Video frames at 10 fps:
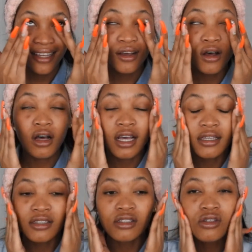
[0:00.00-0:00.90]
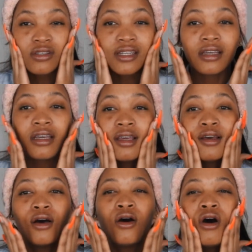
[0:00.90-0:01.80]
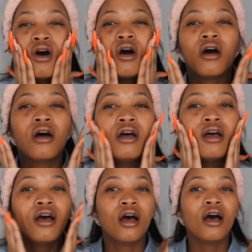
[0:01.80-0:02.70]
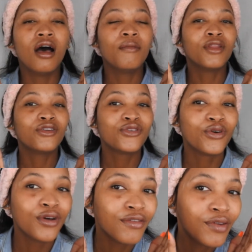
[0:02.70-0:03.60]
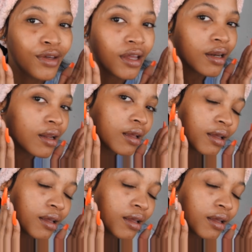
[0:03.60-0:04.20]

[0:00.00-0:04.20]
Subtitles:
Oh guys, it's so sticky. Oh, I'm not sure if you can.